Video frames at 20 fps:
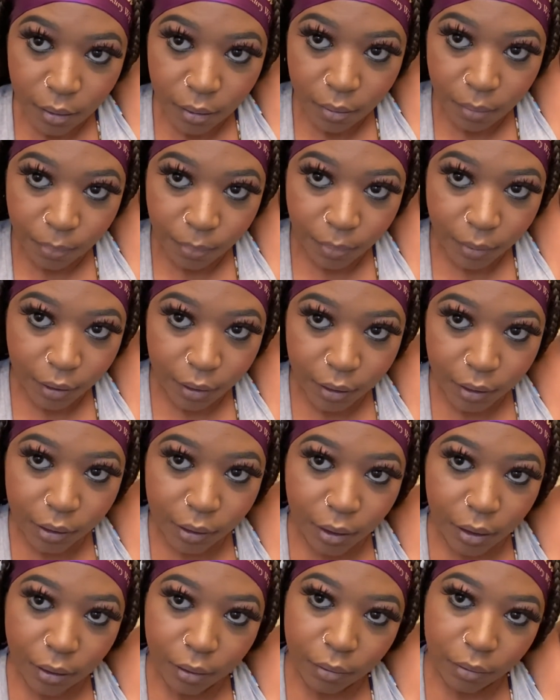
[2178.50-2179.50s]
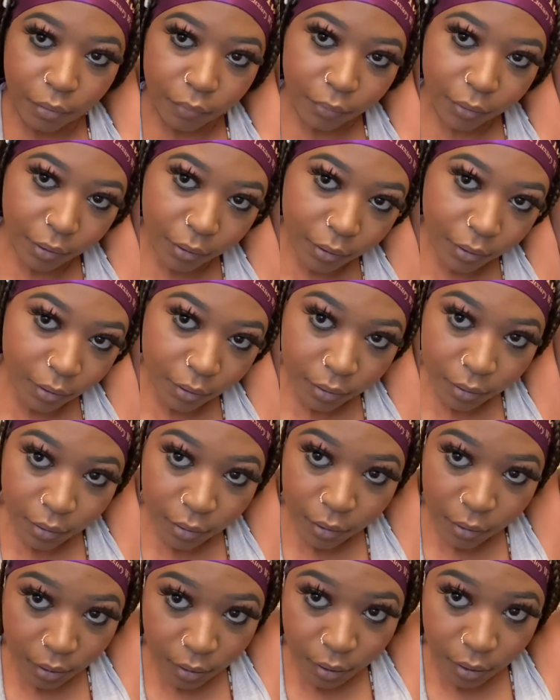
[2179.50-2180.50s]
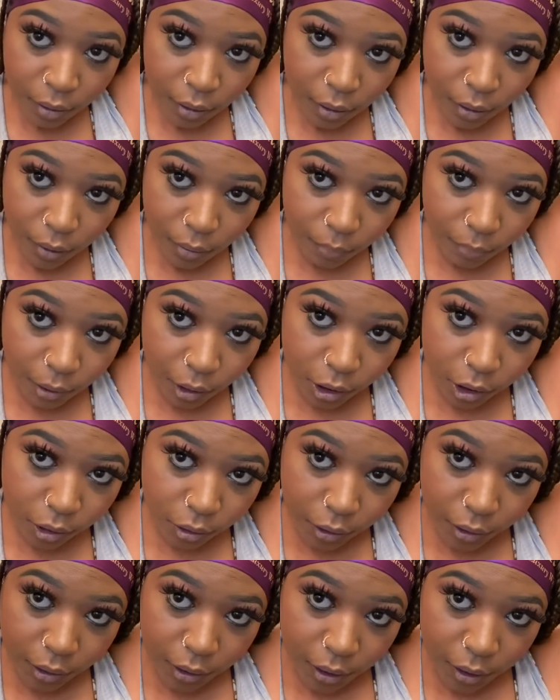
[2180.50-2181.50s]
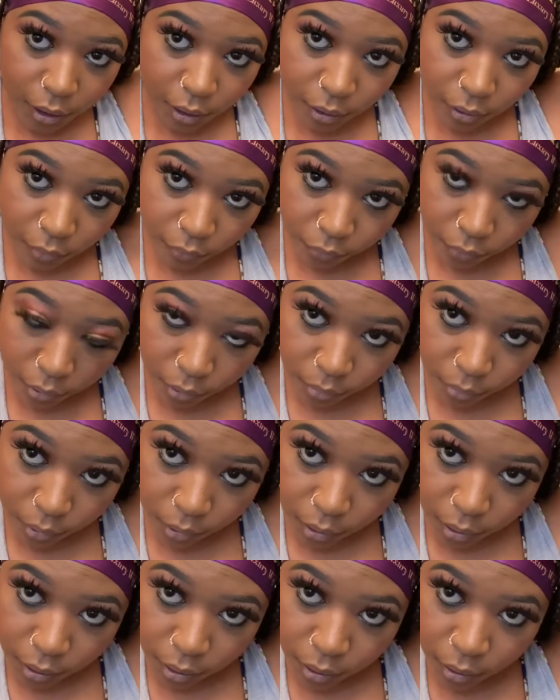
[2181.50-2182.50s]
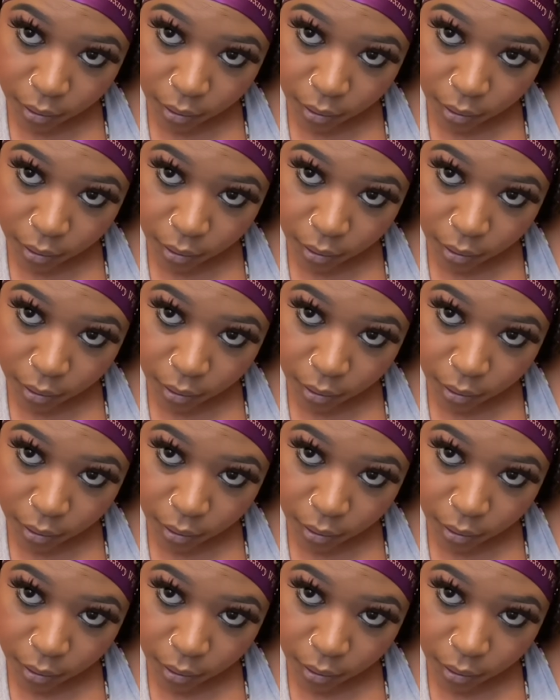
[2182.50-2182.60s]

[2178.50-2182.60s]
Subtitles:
put this all over, make sure it's hitting the roots,